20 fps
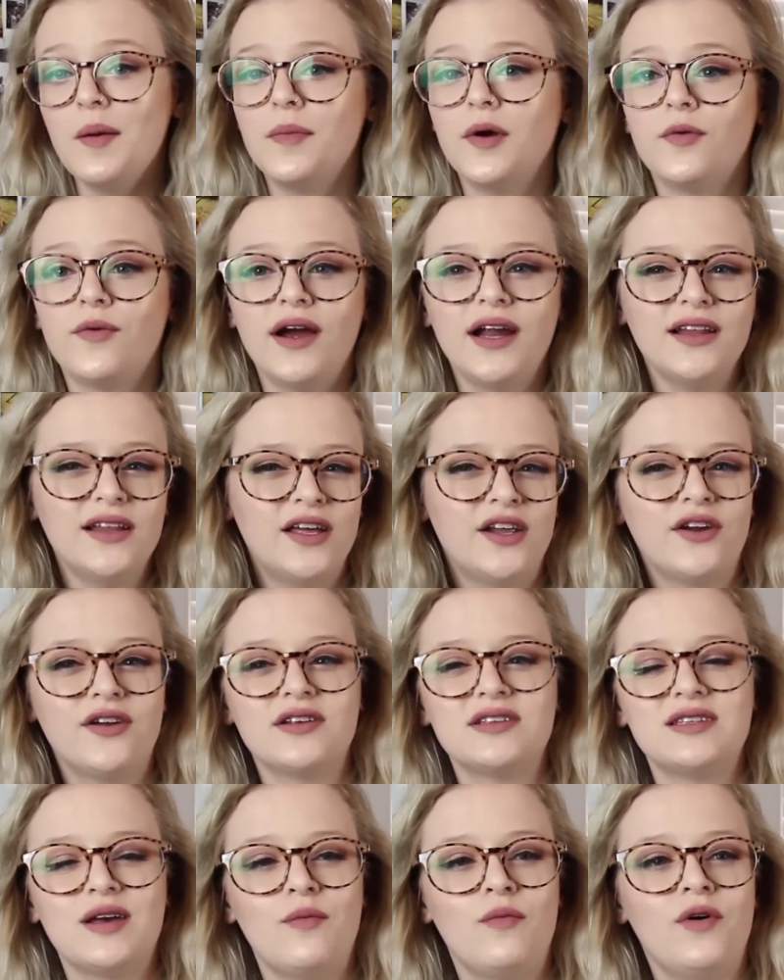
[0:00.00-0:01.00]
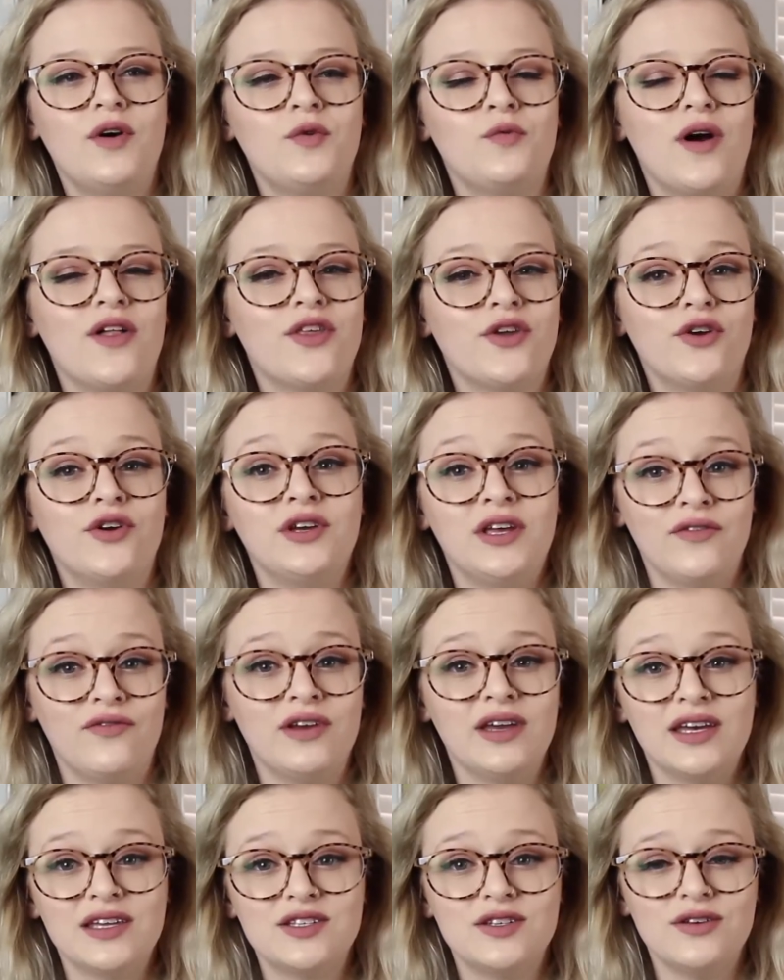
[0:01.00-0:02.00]
but write a letter to someone whether you're
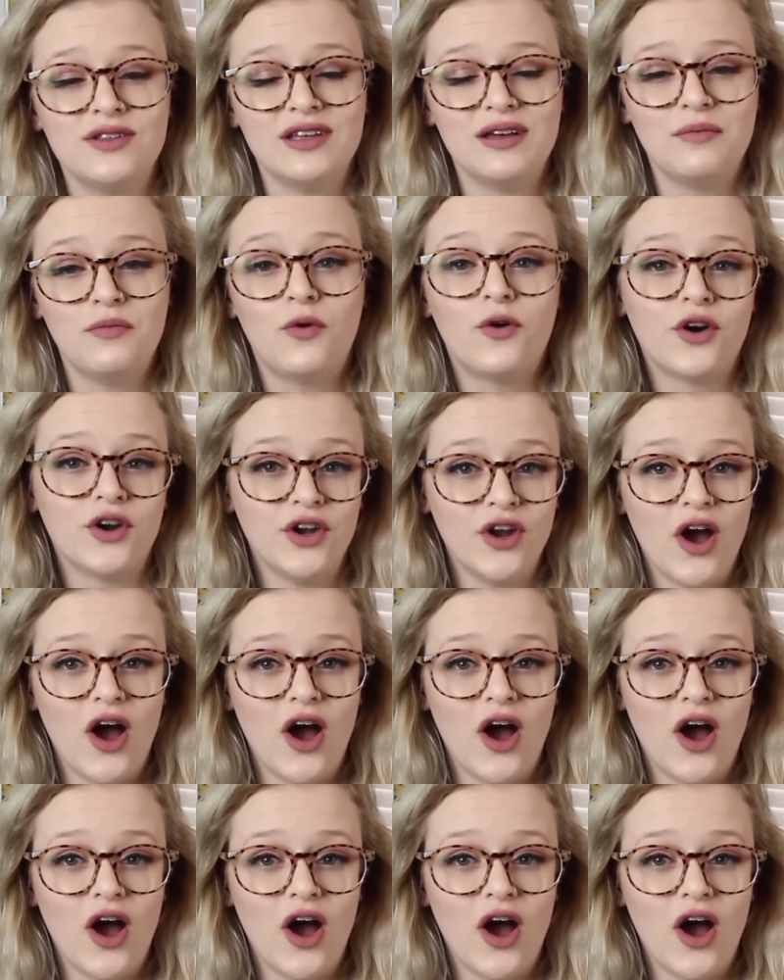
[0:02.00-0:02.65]
giving it to them or